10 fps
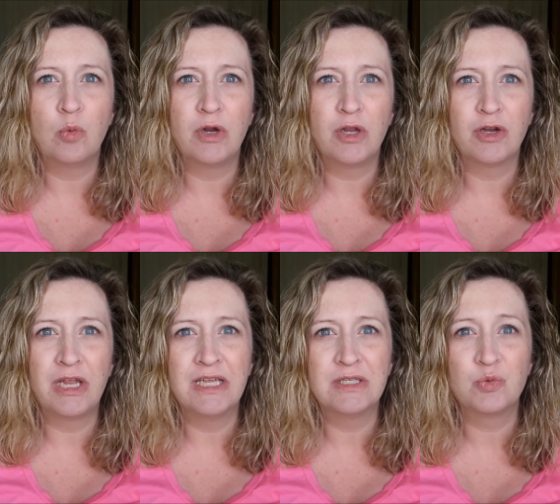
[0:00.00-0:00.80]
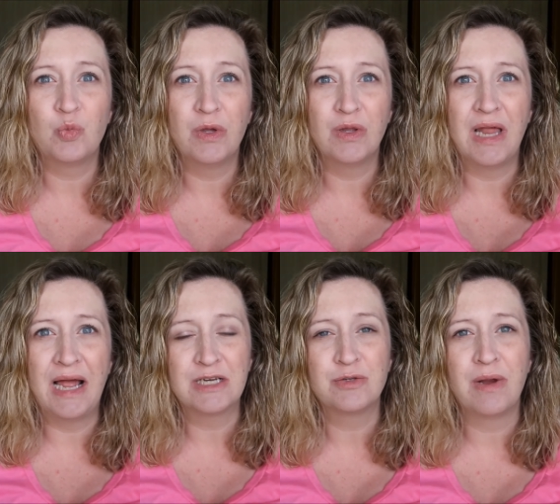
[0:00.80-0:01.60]
what your kids will
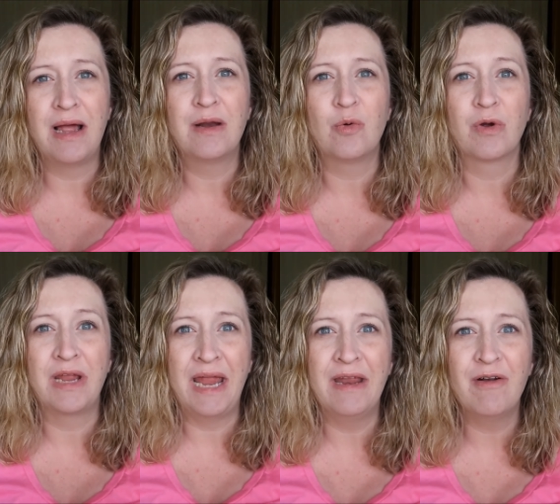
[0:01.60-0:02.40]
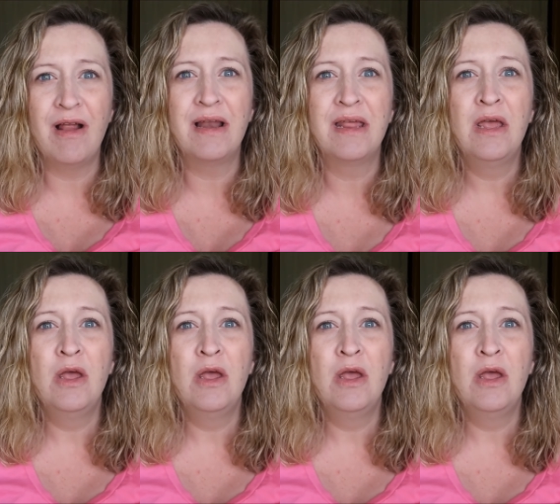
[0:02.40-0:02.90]
like to ride or can ride